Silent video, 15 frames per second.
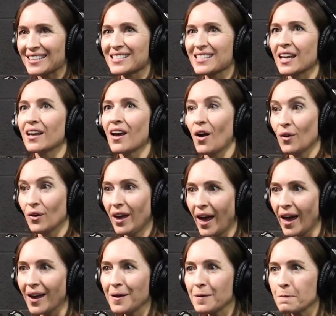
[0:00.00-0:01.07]
like,
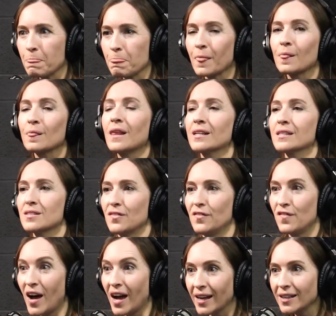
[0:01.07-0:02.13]
okay, let's
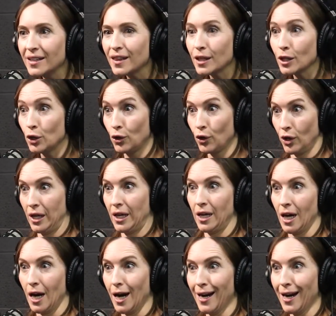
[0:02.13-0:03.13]
find the good here.